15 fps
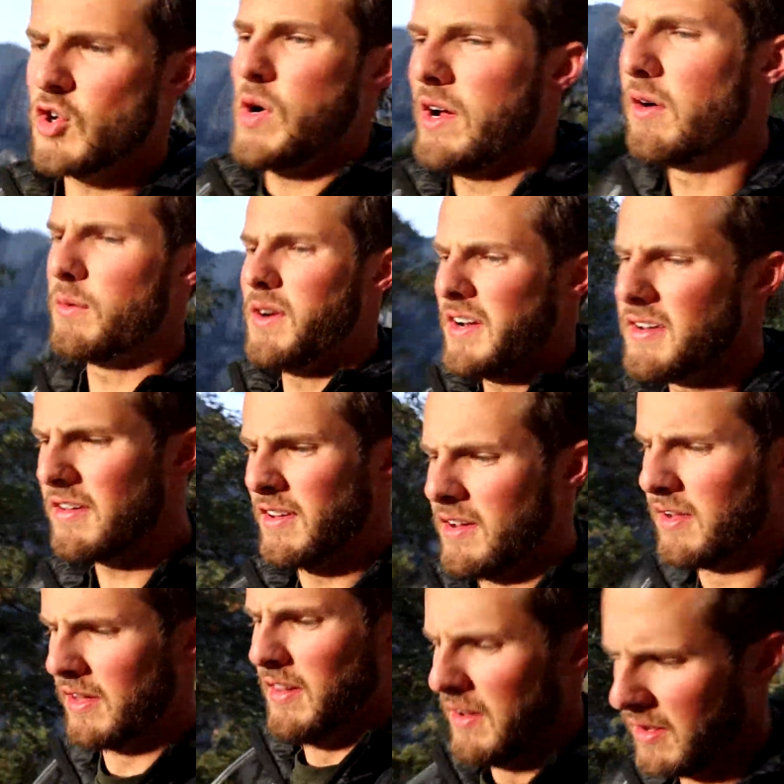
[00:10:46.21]
trail running,
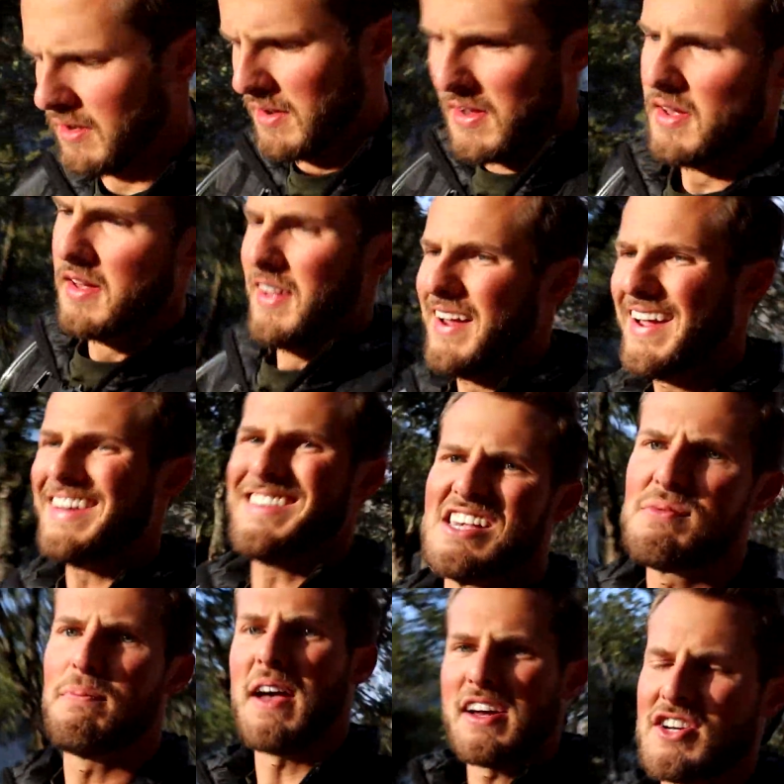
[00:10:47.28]

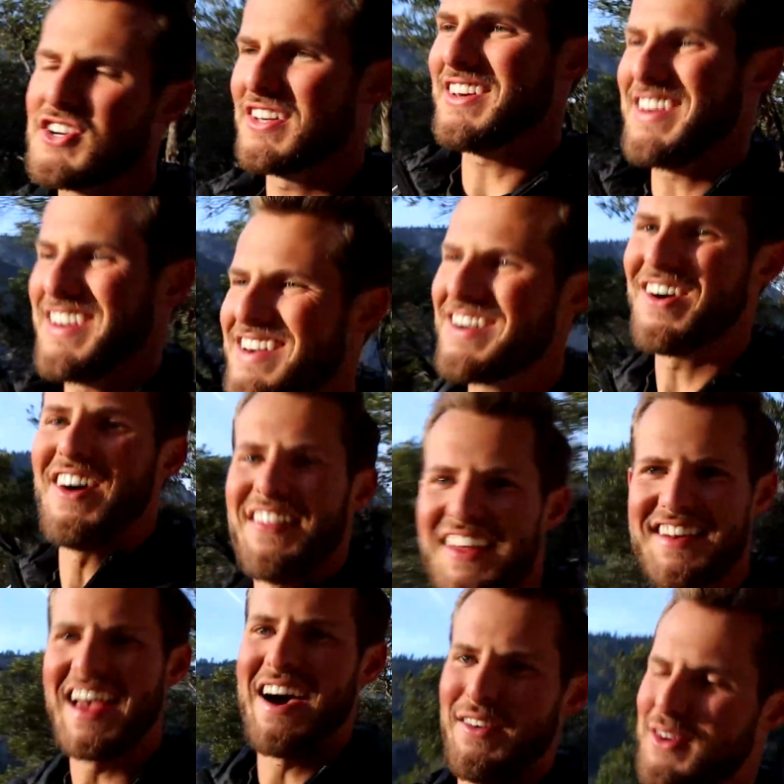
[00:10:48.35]
especially on the
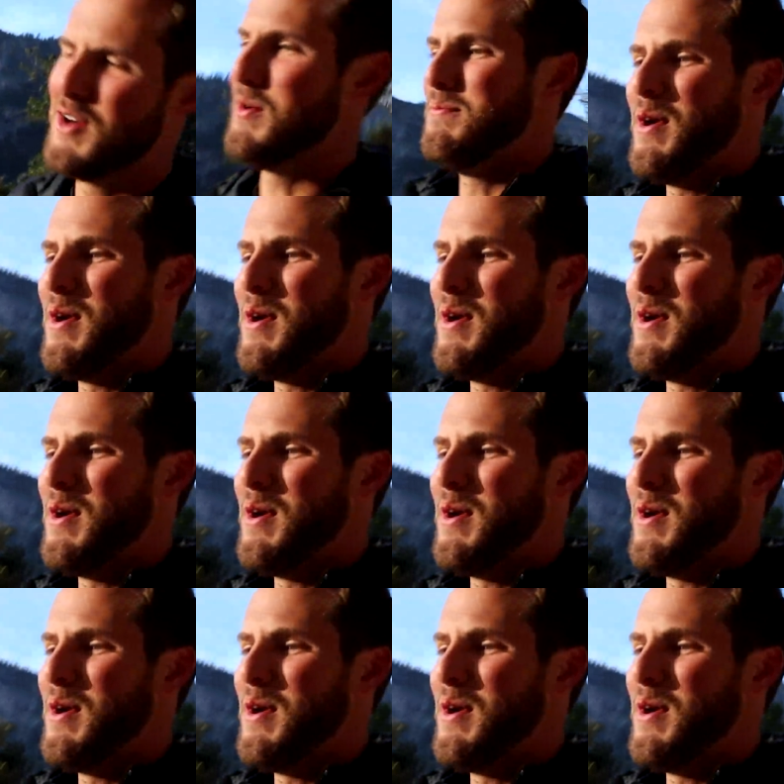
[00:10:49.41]
downhill